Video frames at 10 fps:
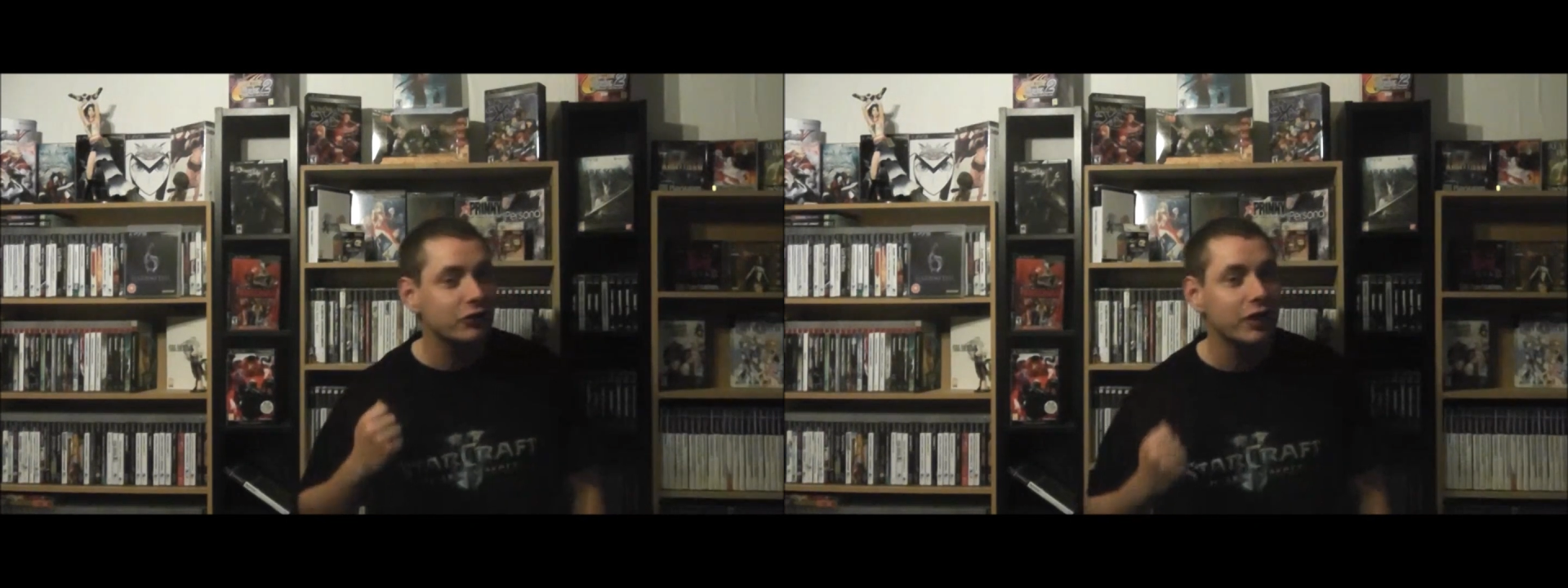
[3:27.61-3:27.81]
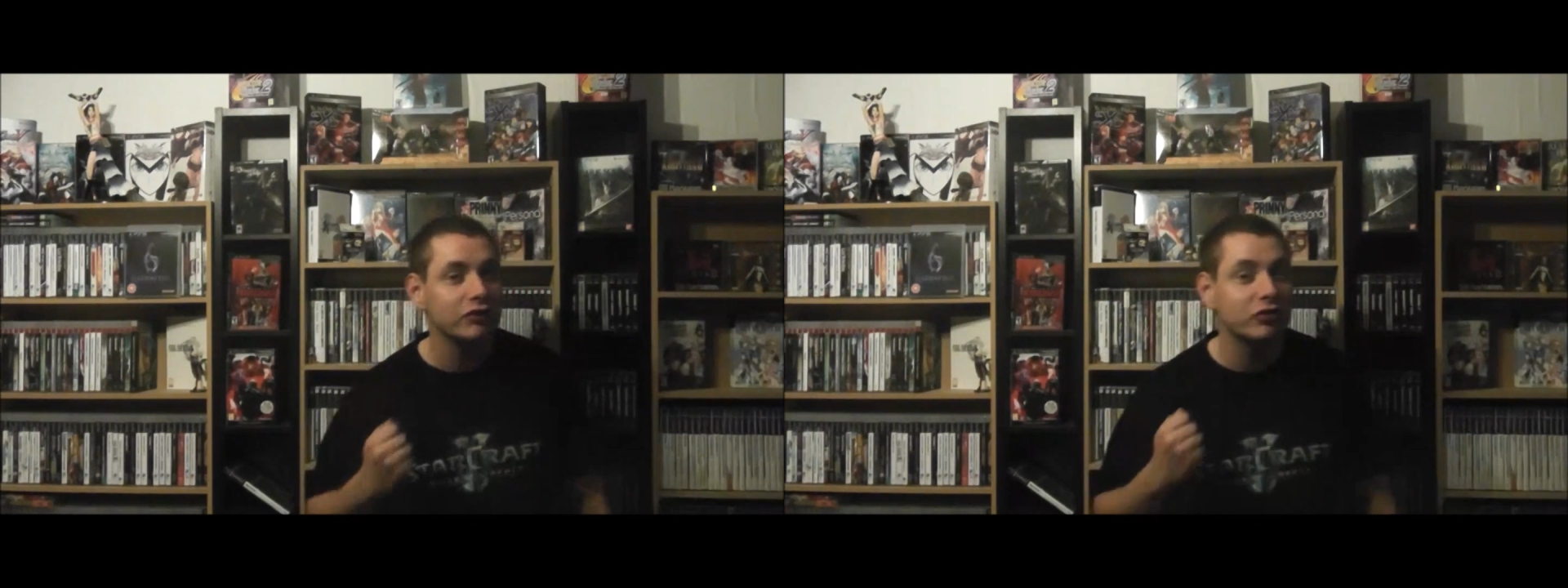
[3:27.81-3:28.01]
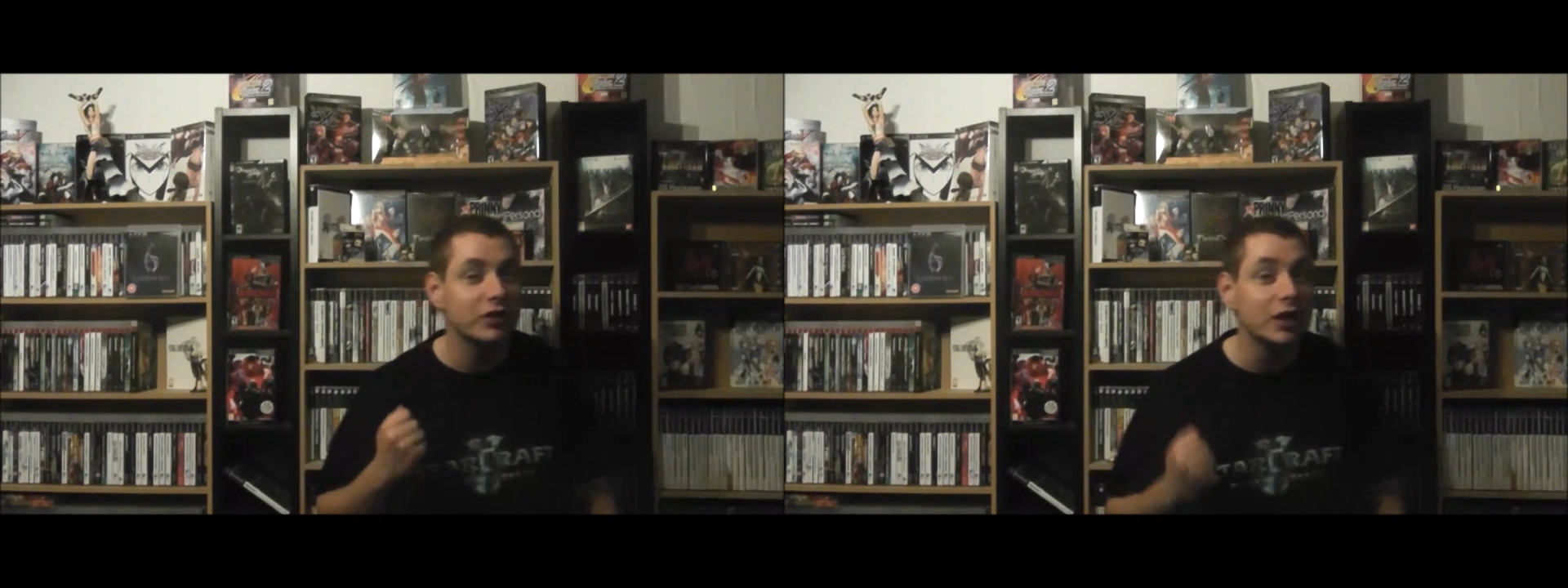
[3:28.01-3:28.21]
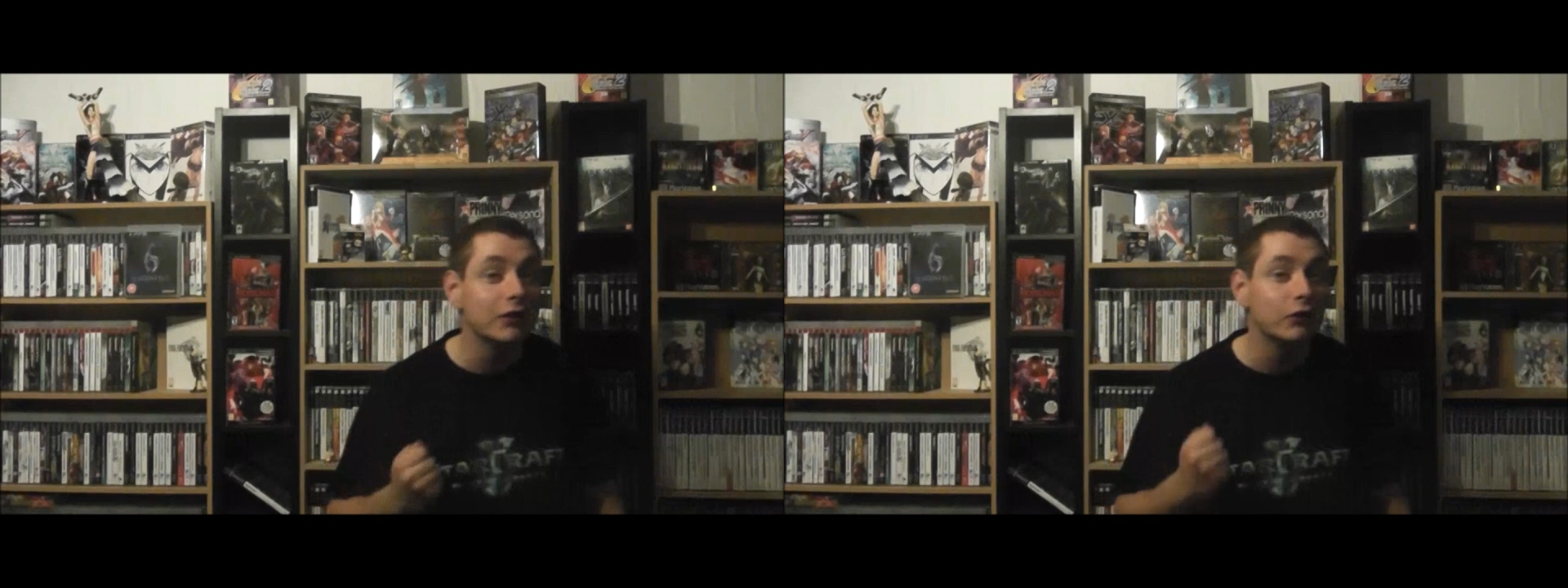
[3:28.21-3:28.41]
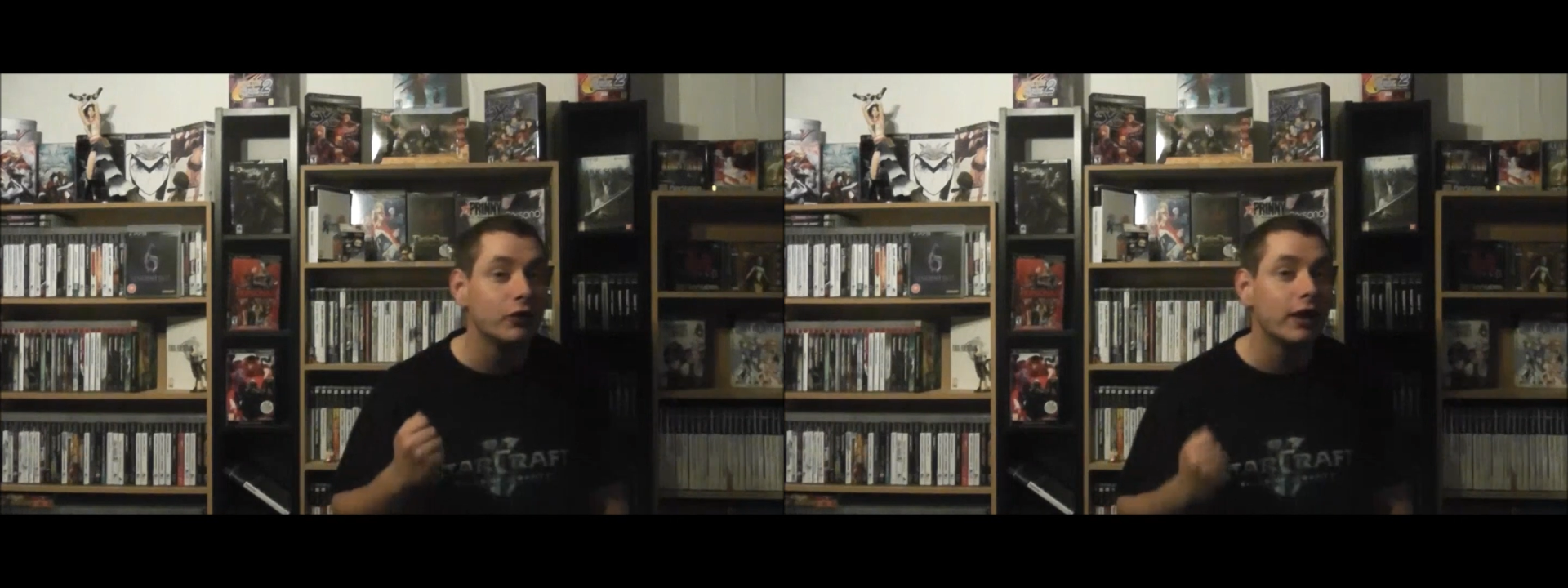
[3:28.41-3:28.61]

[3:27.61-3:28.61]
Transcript: Resident Evil